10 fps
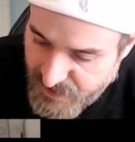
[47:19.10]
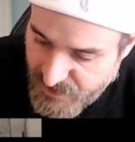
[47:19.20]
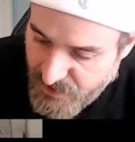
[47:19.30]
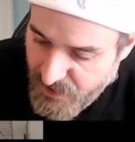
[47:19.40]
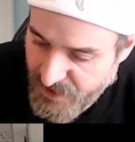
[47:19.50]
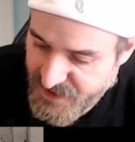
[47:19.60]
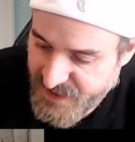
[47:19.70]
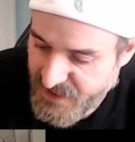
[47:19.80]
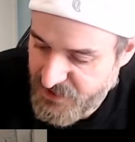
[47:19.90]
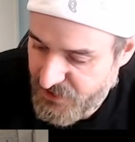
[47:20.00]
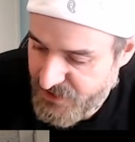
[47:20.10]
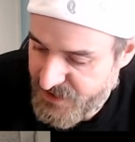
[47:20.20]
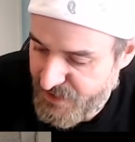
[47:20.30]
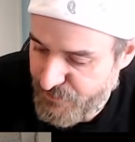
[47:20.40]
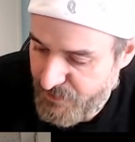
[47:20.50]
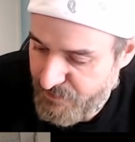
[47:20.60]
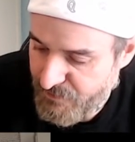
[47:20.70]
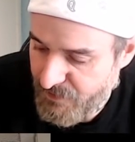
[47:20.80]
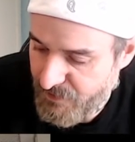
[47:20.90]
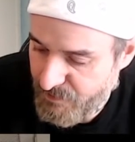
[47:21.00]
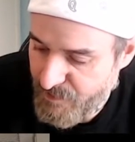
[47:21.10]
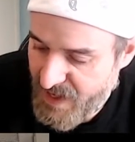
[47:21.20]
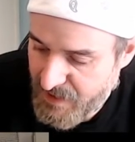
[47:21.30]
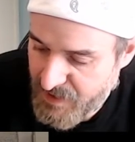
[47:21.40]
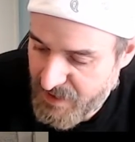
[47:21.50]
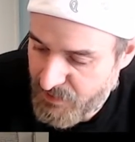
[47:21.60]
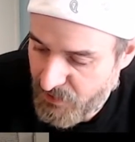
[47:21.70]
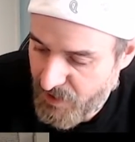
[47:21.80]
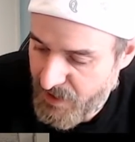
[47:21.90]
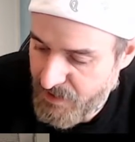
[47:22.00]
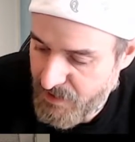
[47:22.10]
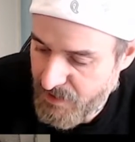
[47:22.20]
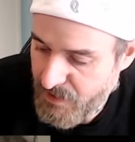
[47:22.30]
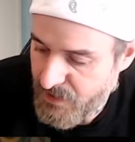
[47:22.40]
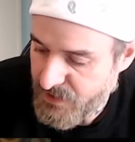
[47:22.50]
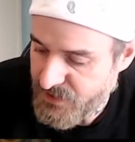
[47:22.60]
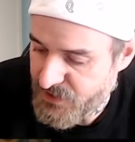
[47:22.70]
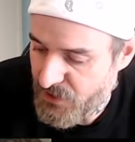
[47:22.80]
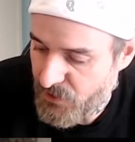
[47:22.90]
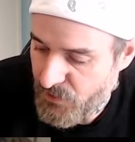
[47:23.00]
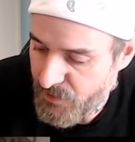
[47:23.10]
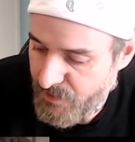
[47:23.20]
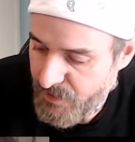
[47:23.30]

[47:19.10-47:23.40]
non-essential is different for many people, right? So,